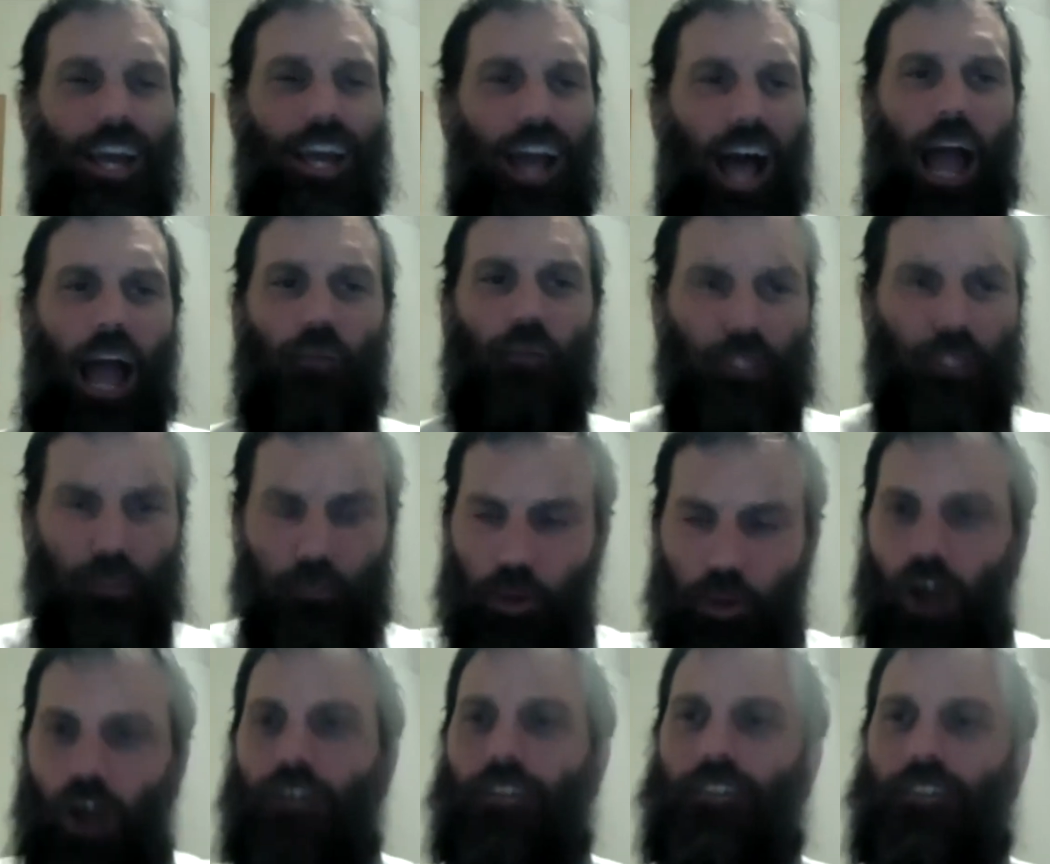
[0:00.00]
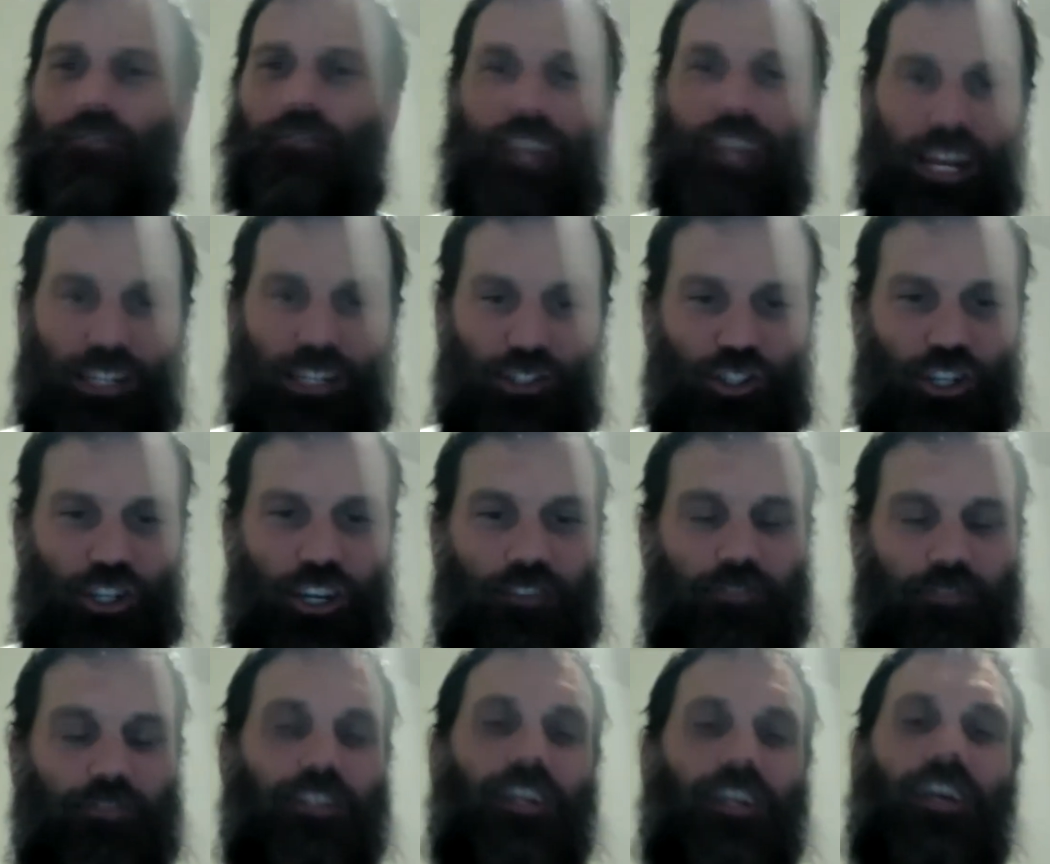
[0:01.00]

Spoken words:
I was part of that shift.